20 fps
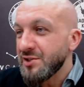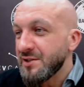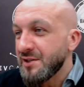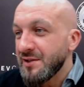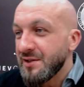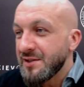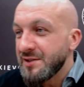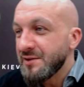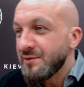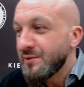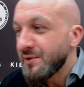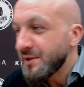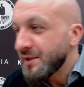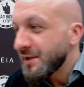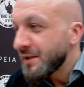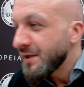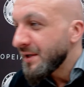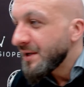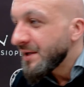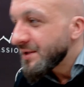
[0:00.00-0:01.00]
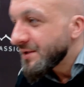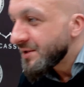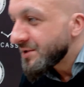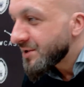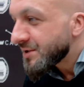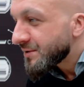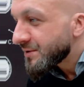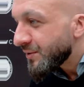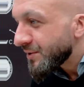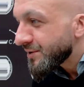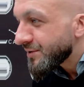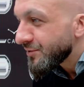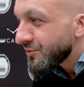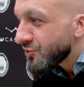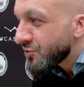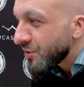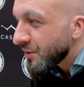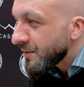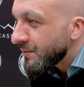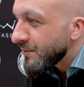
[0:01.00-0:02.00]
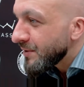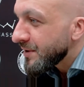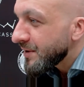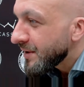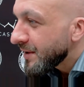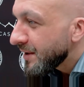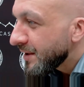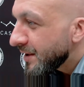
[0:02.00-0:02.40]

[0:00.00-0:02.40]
that doesn't want to, that just wants to trick me.